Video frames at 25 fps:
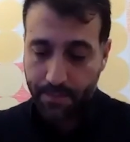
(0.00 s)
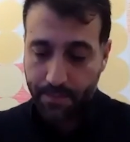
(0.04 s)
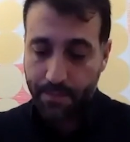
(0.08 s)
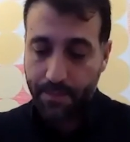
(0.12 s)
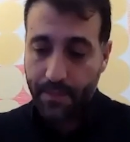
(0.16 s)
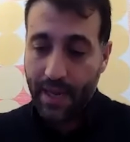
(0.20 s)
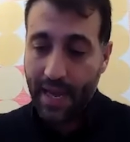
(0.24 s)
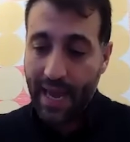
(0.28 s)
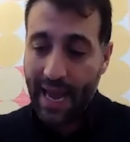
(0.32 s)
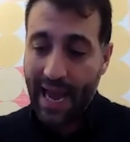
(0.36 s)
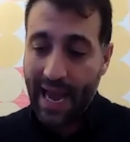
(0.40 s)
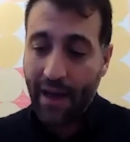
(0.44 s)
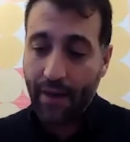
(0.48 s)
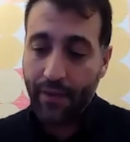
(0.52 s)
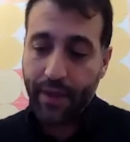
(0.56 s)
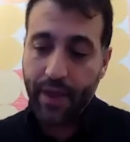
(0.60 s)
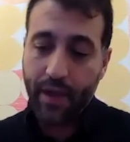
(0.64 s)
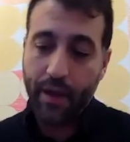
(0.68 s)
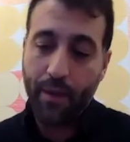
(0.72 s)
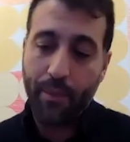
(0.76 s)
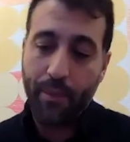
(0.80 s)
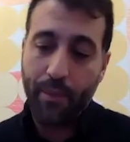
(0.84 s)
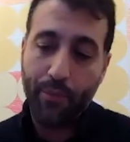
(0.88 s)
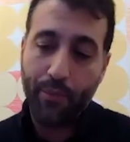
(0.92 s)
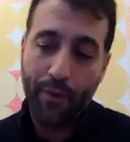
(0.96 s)
how the
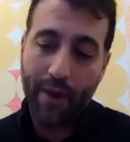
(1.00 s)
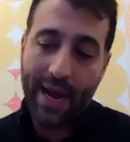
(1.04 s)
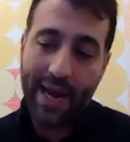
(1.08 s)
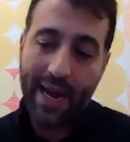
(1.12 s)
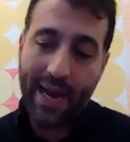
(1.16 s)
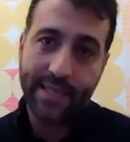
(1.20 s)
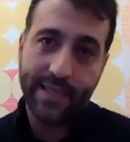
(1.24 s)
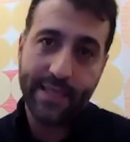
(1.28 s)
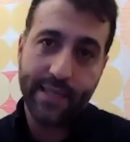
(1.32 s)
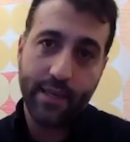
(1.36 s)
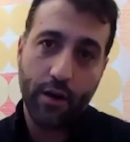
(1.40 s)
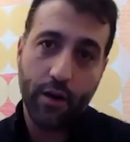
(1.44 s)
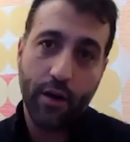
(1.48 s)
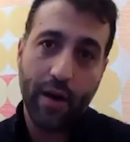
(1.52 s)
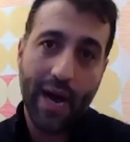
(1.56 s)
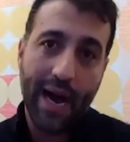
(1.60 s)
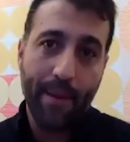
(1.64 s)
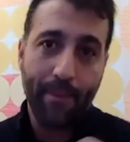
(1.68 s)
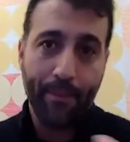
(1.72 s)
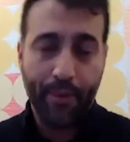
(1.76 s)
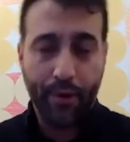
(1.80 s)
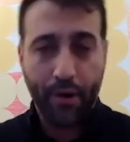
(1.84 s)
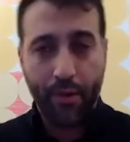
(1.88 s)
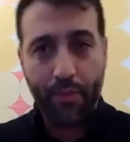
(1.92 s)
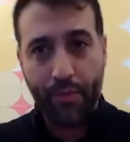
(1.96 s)
oppressed
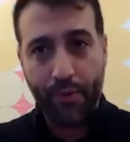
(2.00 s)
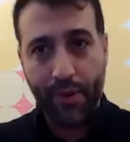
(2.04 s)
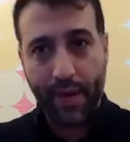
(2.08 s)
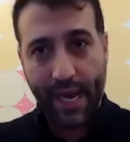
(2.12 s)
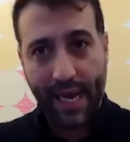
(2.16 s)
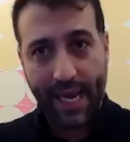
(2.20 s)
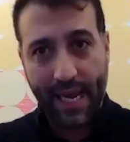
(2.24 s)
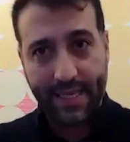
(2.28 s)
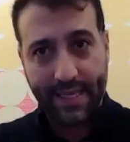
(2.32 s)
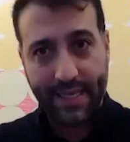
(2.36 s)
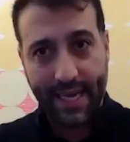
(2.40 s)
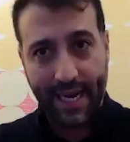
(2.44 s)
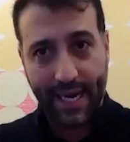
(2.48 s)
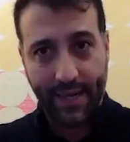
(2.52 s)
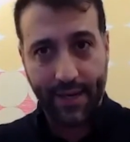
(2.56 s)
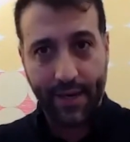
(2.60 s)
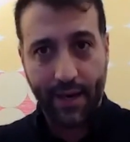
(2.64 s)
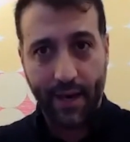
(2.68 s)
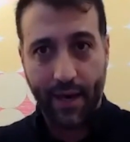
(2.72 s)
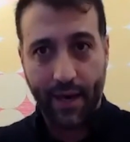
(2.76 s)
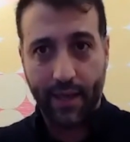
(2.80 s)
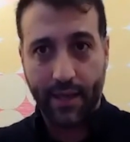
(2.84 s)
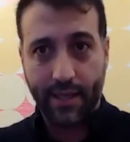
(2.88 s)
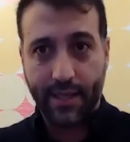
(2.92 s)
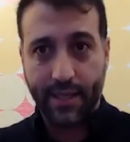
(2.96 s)
appropriate
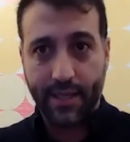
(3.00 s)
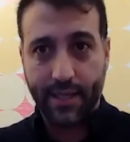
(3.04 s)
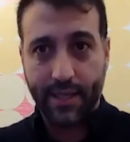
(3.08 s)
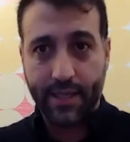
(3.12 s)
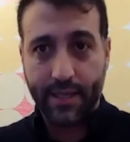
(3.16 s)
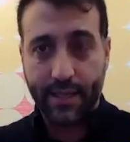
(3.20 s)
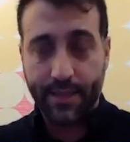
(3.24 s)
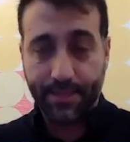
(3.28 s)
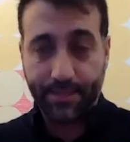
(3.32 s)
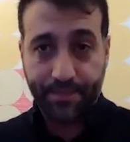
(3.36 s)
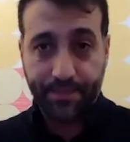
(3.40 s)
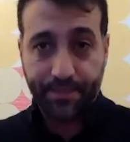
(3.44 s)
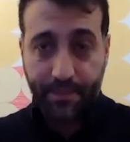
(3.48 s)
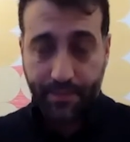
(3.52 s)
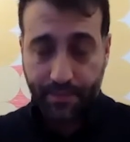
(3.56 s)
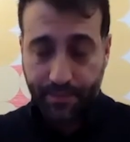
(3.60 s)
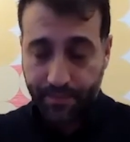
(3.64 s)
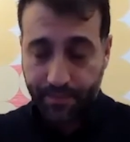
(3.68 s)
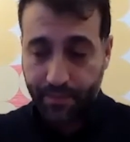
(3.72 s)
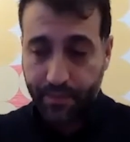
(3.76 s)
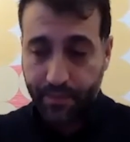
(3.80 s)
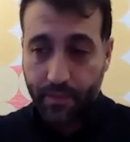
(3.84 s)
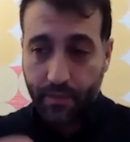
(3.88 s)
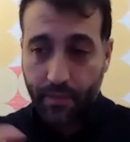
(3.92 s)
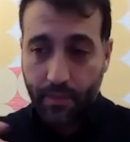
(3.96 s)
technologies
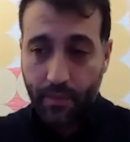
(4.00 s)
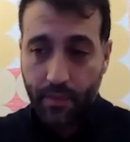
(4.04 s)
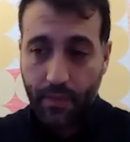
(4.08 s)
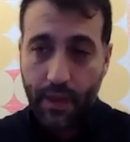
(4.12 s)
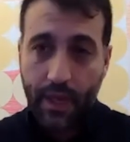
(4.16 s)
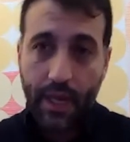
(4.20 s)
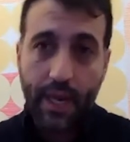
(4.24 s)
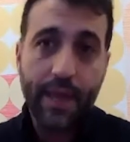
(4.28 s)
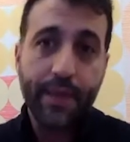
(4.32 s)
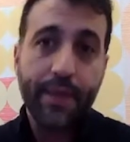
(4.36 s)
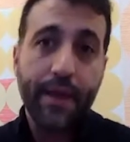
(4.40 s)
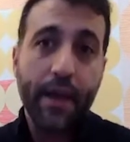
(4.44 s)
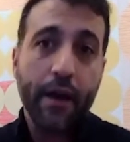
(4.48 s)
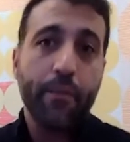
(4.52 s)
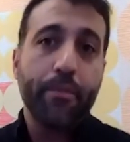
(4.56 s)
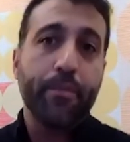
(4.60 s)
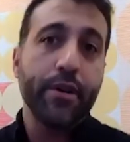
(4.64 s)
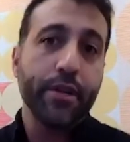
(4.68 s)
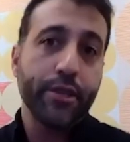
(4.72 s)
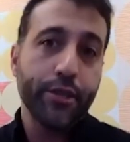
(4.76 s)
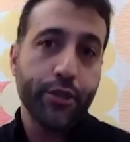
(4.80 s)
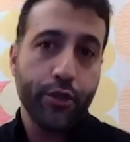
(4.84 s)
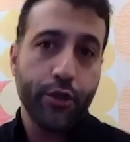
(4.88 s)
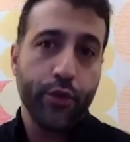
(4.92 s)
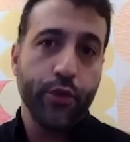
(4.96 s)
in their
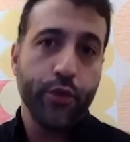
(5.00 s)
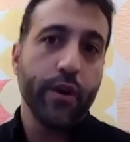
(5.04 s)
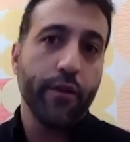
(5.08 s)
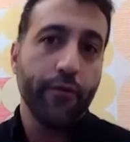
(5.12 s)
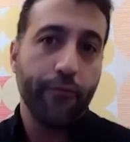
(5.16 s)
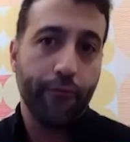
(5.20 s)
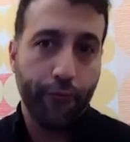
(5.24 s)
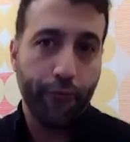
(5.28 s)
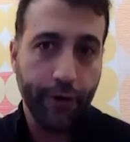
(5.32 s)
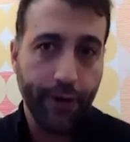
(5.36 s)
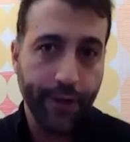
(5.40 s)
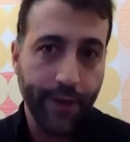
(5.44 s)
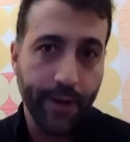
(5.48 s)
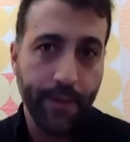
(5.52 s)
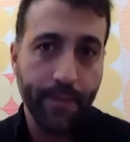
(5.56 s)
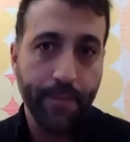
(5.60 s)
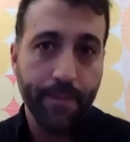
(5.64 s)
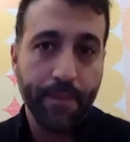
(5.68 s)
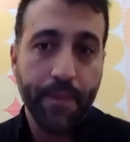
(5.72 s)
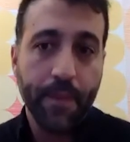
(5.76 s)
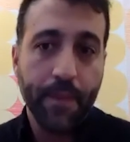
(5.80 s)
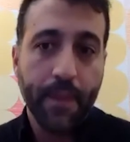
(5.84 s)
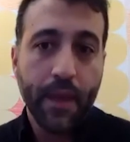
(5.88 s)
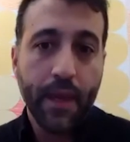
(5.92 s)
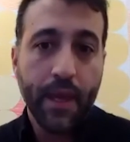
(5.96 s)
pursuit of freedom.
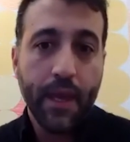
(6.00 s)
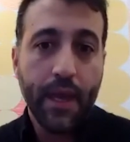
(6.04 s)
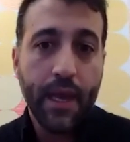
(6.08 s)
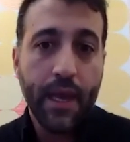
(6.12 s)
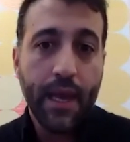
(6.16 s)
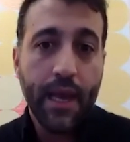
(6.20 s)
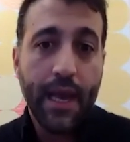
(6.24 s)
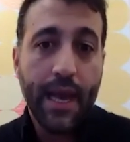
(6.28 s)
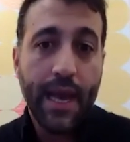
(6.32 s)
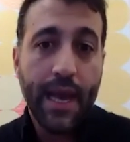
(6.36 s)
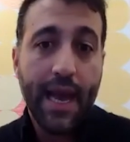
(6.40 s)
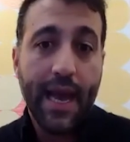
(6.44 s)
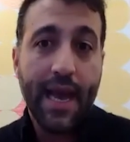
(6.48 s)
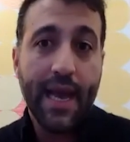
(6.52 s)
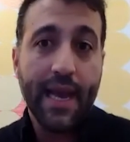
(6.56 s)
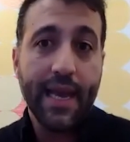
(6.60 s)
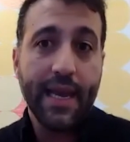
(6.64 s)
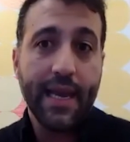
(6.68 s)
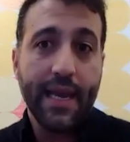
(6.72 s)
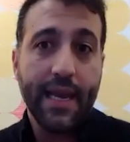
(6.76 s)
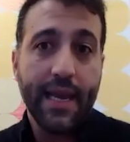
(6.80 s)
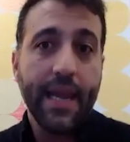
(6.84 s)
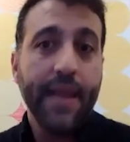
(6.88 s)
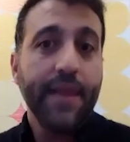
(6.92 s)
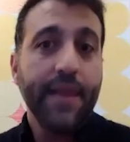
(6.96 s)

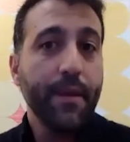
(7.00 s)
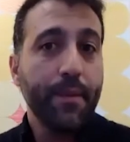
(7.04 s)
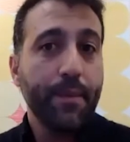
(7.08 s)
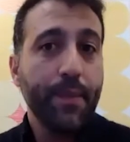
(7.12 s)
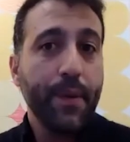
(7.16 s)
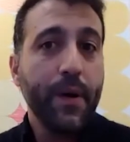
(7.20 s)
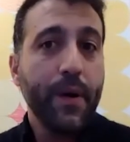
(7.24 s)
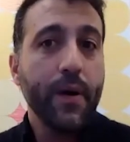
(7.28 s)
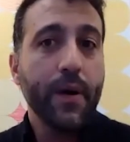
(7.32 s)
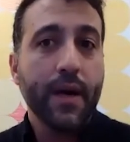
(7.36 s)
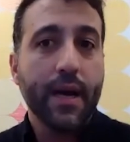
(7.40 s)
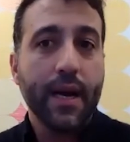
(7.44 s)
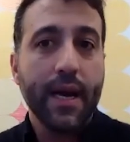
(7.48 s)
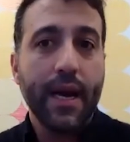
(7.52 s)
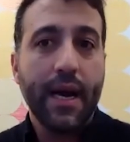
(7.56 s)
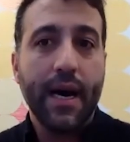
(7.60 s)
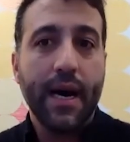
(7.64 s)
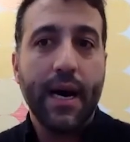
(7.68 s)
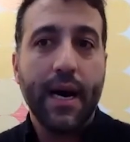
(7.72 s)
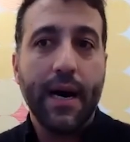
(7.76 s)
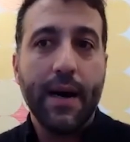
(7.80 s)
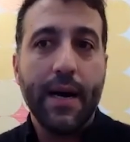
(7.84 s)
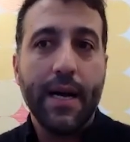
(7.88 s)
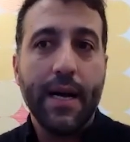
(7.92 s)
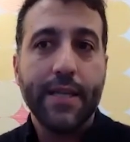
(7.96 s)
And in the book,
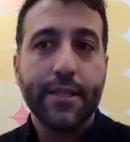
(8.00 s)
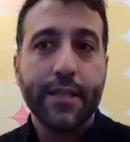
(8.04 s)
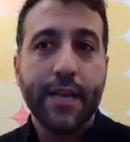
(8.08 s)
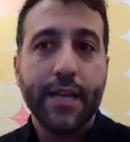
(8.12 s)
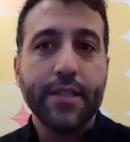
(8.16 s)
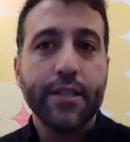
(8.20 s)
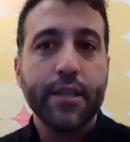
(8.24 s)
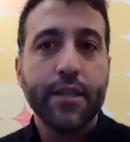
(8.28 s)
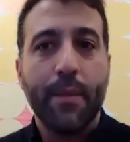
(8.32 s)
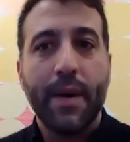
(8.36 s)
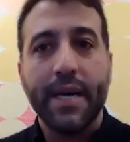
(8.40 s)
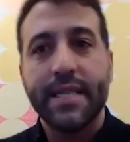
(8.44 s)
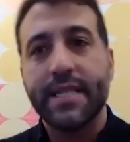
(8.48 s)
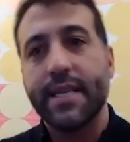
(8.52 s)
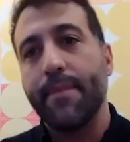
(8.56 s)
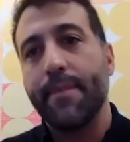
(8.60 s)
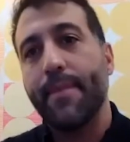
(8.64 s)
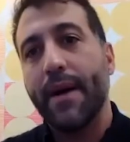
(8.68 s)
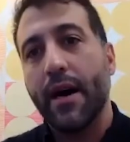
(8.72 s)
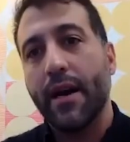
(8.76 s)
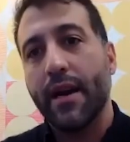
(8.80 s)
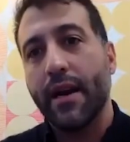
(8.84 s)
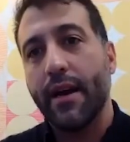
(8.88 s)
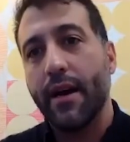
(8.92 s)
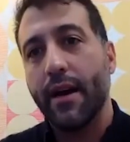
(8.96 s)
it's not so much
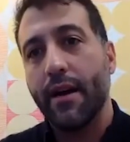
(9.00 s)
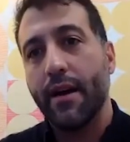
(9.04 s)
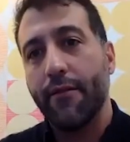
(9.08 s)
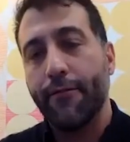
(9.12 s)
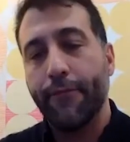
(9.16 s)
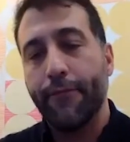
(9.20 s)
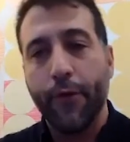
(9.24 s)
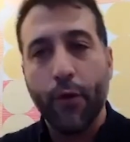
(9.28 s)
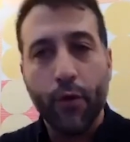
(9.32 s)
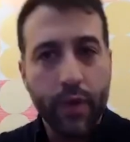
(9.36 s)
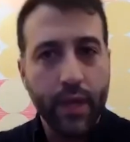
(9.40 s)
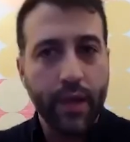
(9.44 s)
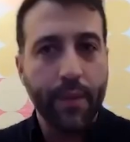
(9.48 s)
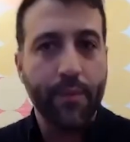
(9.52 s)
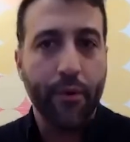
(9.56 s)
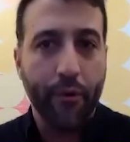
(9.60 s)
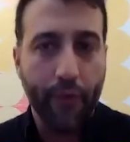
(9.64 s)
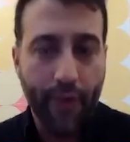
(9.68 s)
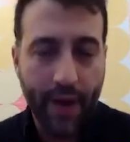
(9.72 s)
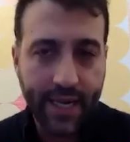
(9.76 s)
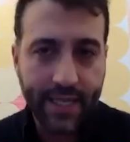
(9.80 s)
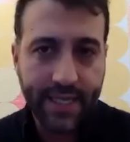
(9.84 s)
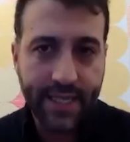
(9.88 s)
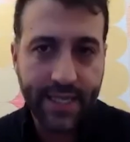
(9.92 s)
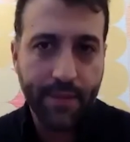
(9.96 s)
about a full
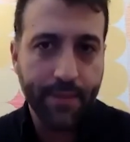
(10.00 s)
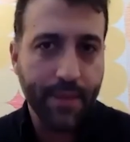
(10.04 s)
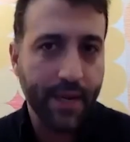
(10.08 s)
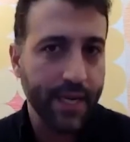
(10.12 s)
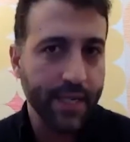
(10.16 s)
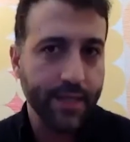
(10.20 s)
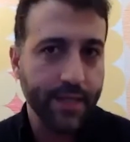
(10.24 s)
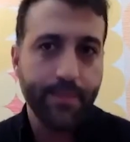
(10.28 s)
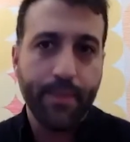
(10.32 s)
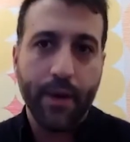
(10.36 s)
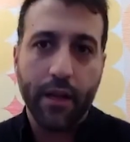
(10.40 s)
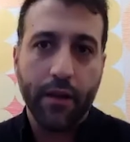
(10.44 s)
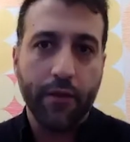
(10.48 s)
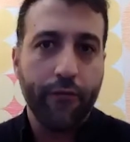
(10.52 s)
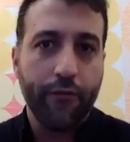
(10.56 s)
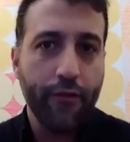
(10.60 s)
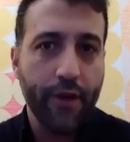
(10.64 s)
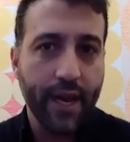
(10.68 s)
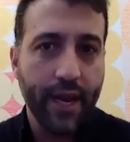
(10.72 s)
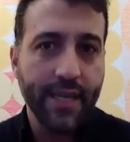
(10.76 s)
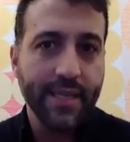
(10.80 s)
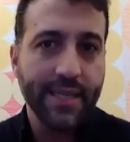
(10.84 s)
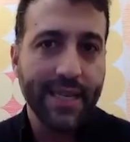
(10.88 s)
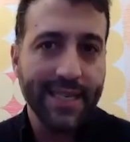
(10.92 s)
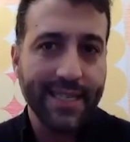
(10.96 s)
liberation, because Paulo
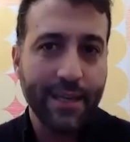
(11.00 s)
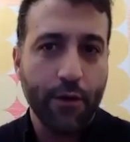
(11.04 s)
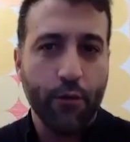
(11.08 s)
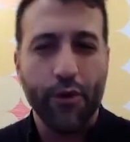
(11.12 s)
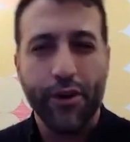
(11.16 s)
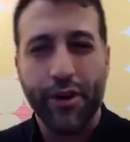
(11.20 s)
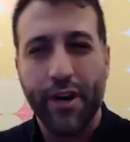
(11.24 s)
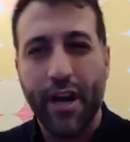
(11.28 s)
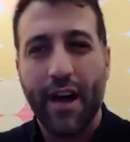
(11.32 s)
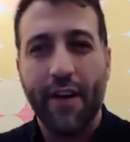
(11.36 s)
Freire says that we're